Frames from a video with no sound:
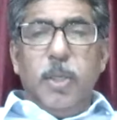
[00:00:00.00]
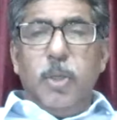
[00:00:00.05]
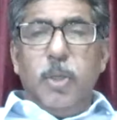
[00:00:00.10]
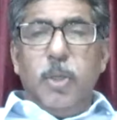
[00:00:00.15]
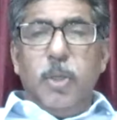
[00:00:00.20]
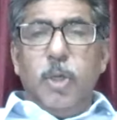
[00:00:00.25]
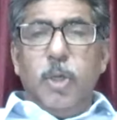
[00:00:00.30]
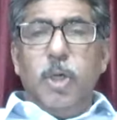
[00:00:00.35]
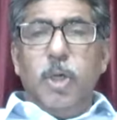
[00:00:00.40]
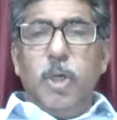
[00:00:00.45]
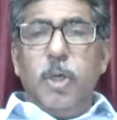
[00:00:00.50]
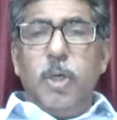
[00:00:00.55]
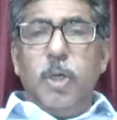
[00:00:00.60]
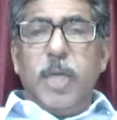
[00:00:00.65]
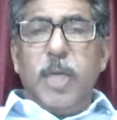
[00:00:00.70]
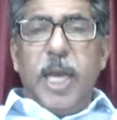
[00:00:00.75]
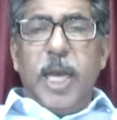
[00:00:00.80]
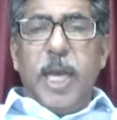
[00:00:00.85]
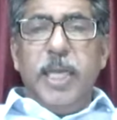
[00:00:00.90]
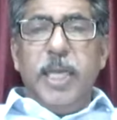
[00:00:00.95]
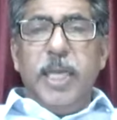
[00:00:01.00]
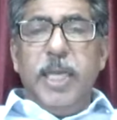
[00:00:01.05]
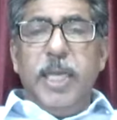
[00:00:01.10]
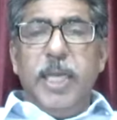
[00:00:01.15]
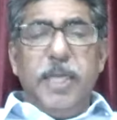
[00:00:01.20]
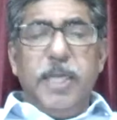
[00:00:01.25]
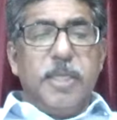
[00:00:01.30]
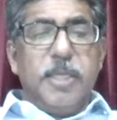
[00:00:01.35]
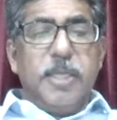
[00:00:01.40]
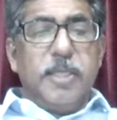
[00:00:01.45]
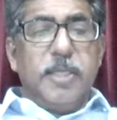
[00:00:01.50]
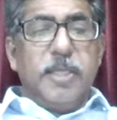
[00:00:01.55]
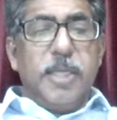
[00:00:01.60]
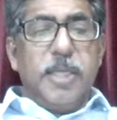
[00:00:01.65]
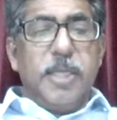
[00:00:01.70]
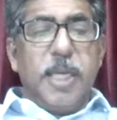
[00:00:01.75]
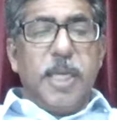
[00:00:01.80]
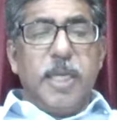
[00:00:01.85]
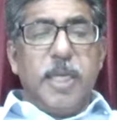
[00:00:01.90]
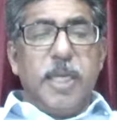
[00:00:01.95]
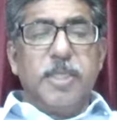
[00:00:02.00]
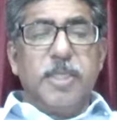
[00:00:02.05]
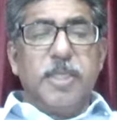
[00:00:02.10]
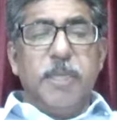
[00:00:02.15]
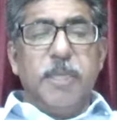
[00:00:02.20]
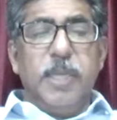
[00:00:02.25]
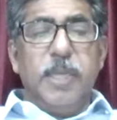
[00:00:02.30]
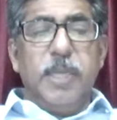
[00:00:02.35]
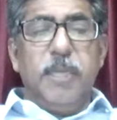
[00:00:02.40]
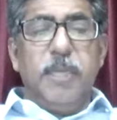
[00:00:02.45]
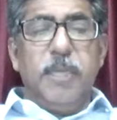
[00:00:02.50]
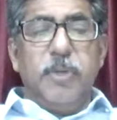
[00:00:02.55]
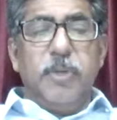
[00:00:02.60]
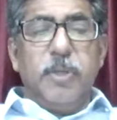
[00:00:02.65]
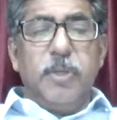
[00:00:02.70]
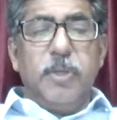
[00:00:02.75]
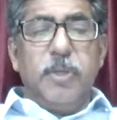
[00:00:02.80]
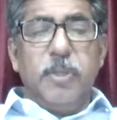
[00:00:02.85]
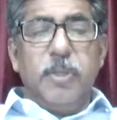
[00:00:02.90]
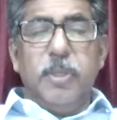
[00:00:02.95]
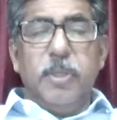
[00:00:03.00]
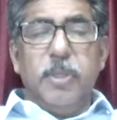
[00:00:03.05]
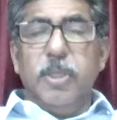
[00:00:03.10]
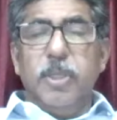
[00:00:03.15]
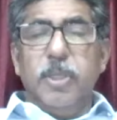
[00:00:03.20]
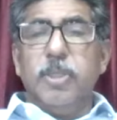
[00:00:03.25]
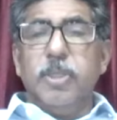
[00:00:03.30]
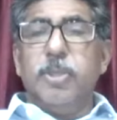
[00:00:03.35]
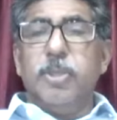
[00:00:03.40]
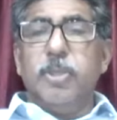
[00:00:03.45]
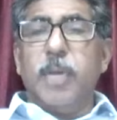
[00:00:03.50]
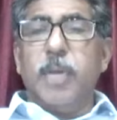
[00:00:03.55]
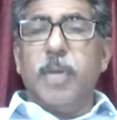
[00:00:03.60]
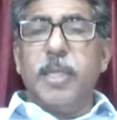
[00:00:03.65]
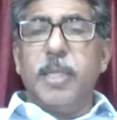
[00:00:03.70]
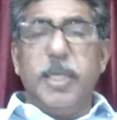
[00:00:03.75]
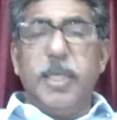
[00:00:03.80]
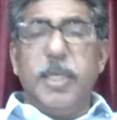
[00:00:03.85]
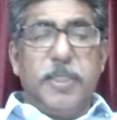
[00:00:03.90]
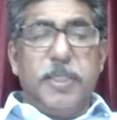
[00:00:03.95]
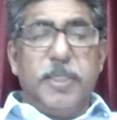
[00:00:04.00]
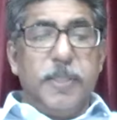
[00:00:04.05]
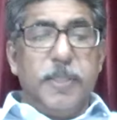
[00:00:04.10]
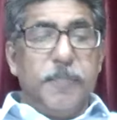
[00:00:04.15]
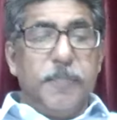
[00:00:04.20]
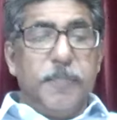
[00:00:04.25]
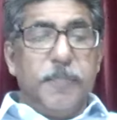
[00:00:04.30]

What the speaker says: or allegations against a believer to others.